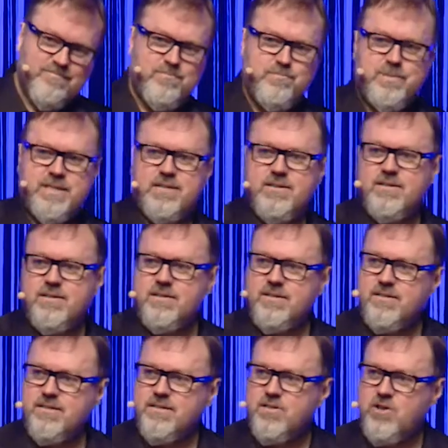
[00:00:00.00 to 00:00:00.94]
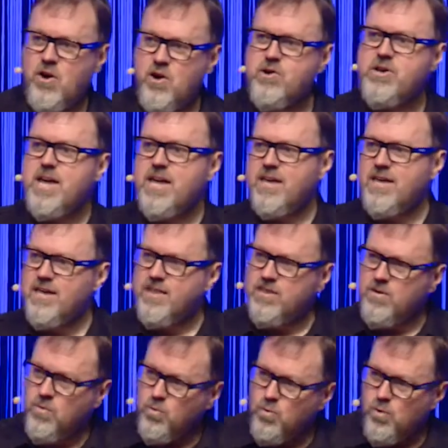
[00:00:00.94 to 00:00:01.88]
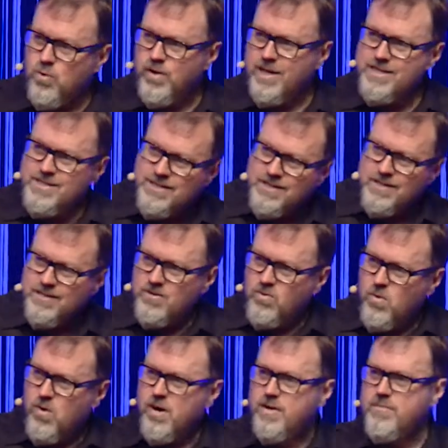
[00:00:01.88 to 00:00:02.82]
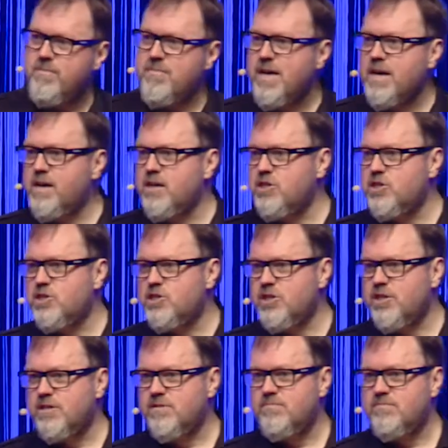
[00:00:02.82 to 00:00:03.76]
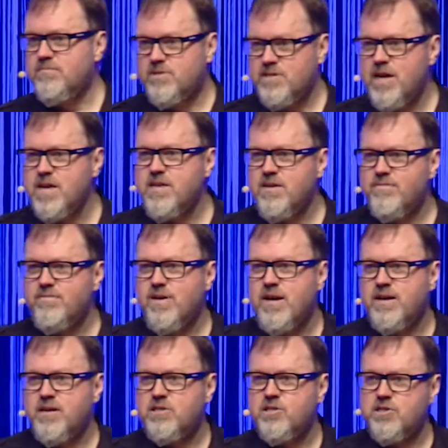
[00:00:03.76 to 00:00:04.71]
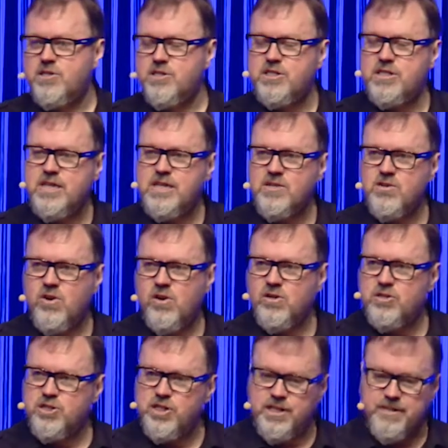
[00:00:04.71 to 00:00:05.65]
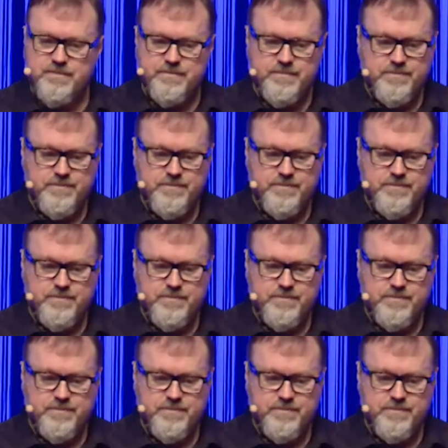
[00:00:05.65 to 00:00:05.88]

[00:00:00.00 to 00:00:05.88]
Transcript: But Kodak hit the wall. They didn't quite manage to take advantage of the technology.